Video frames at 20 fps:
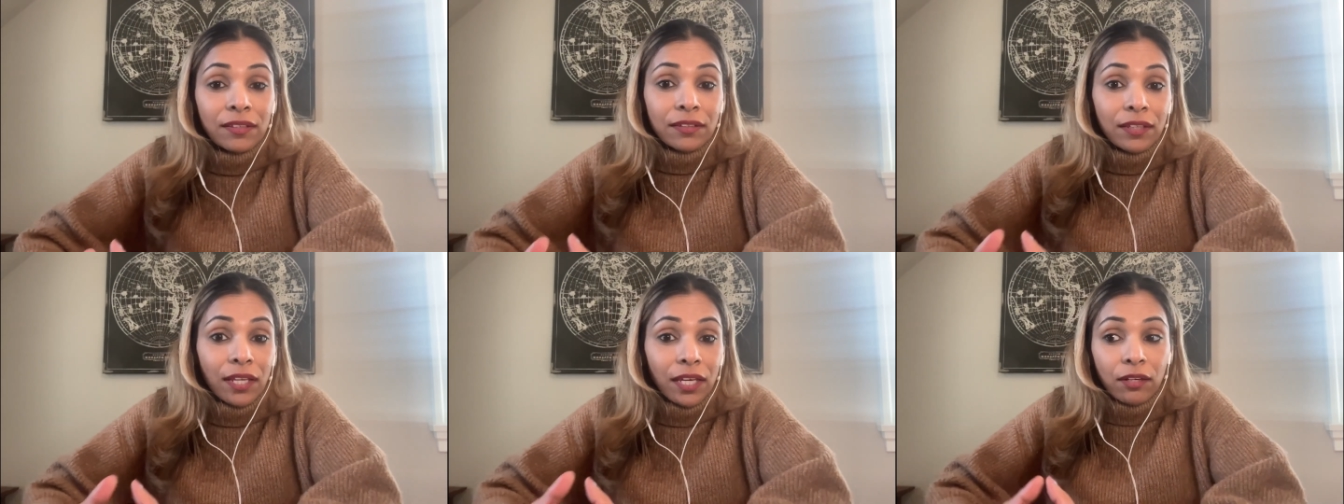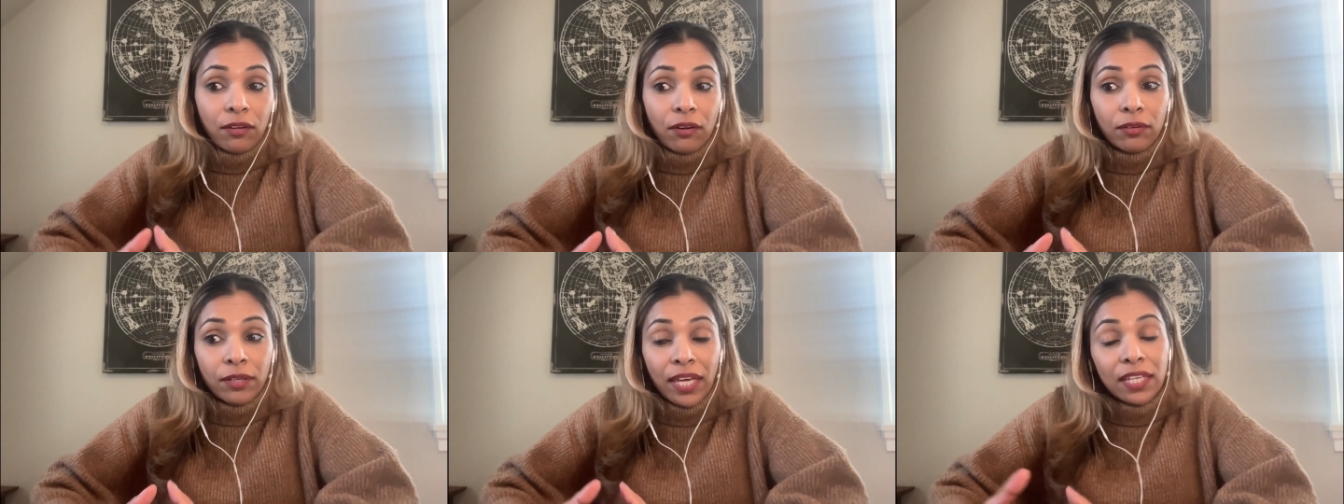
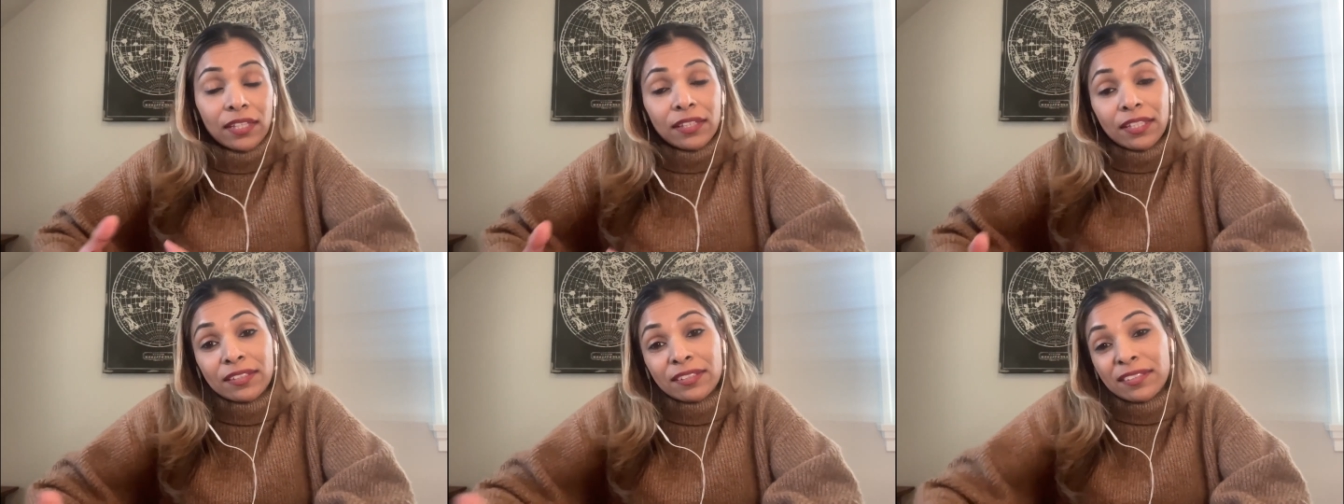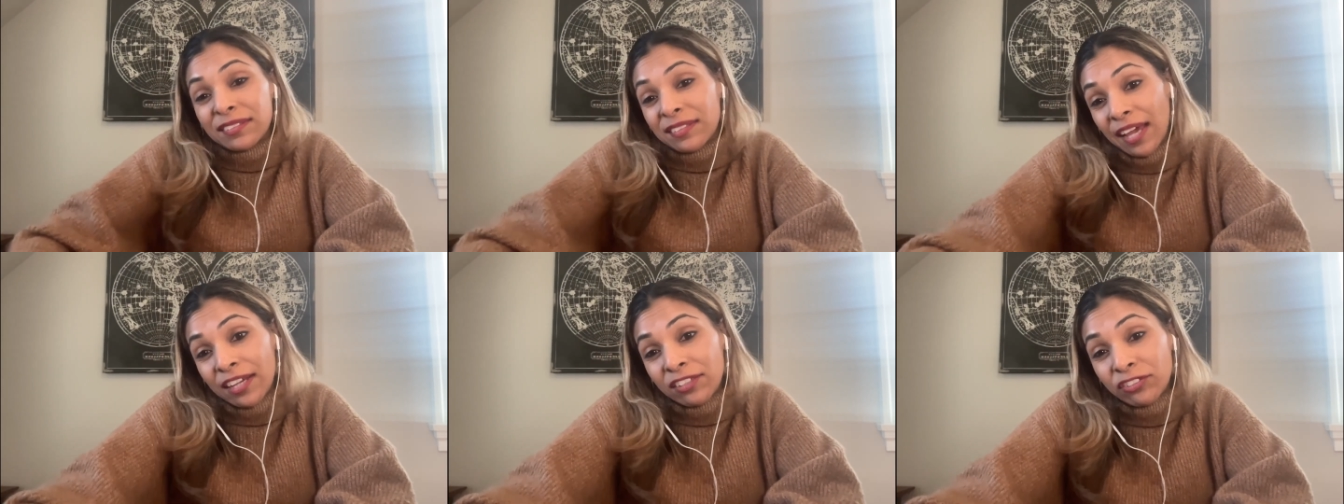Like, okay, this
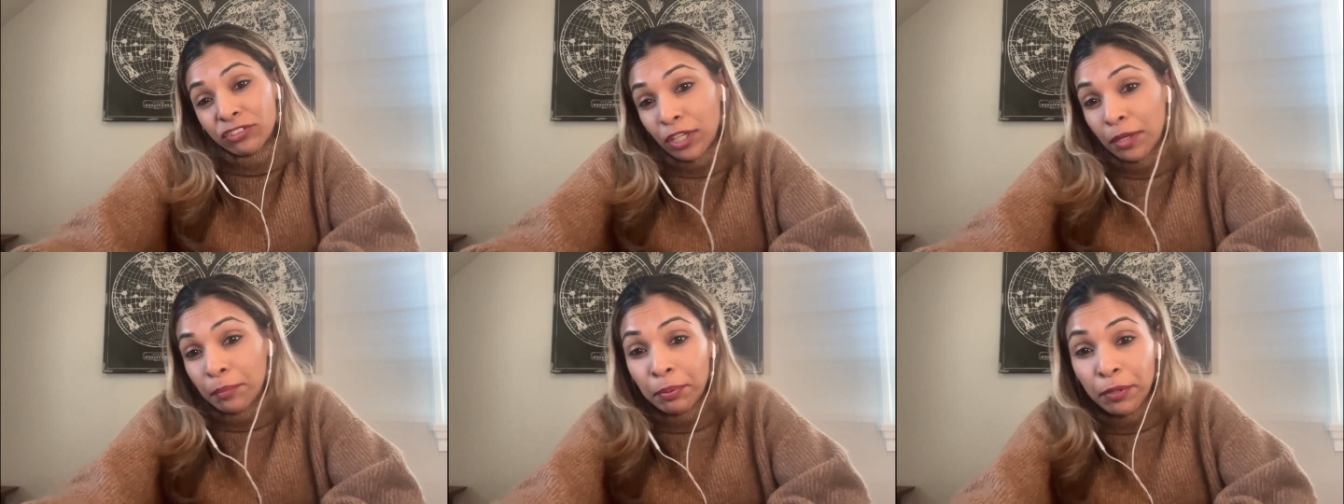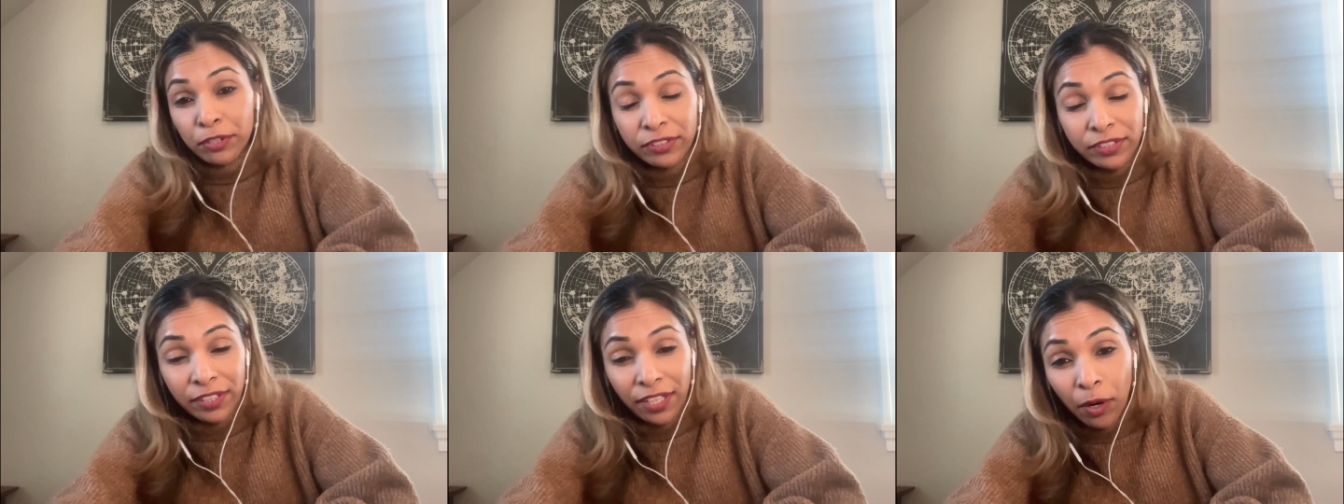is actually a
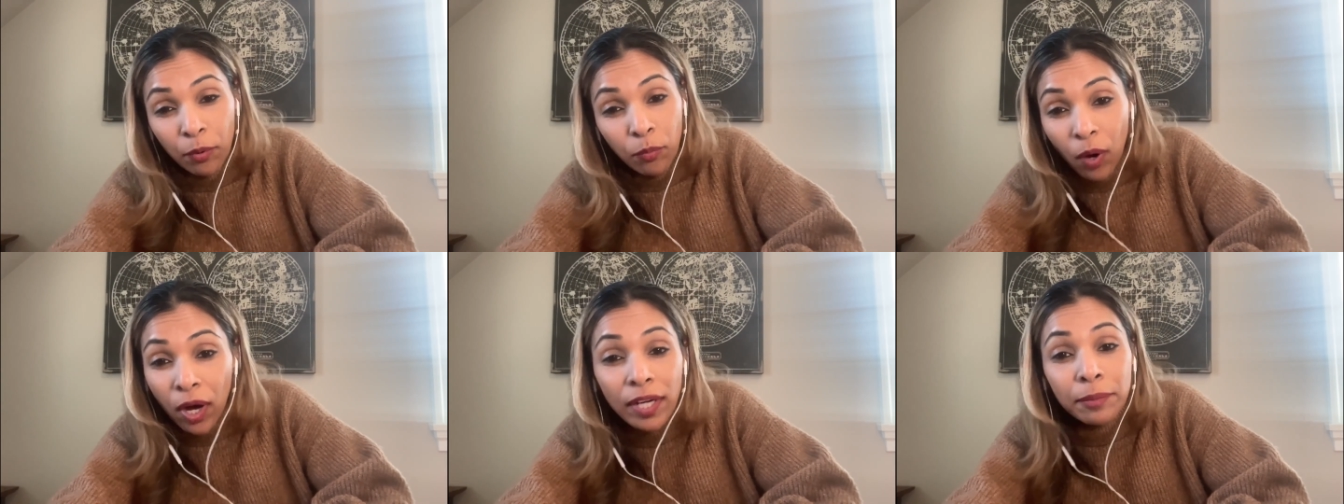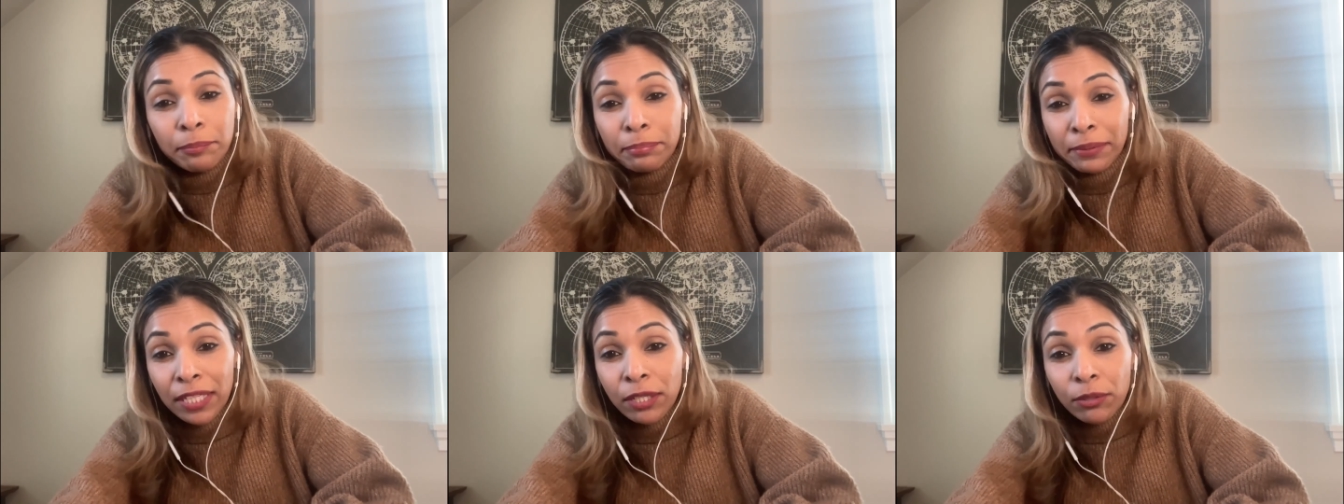person I want
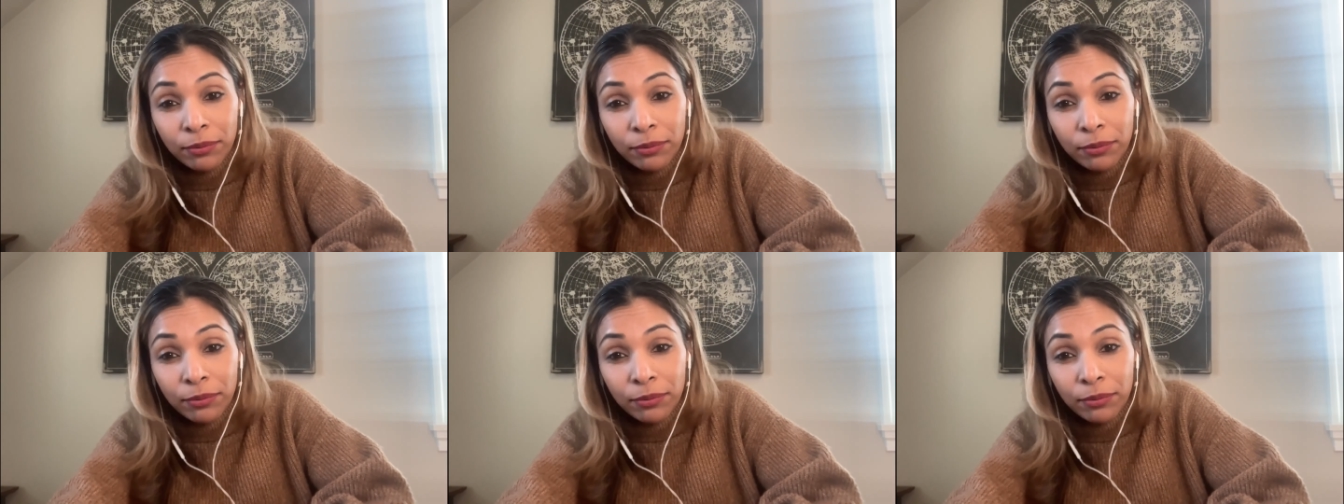to be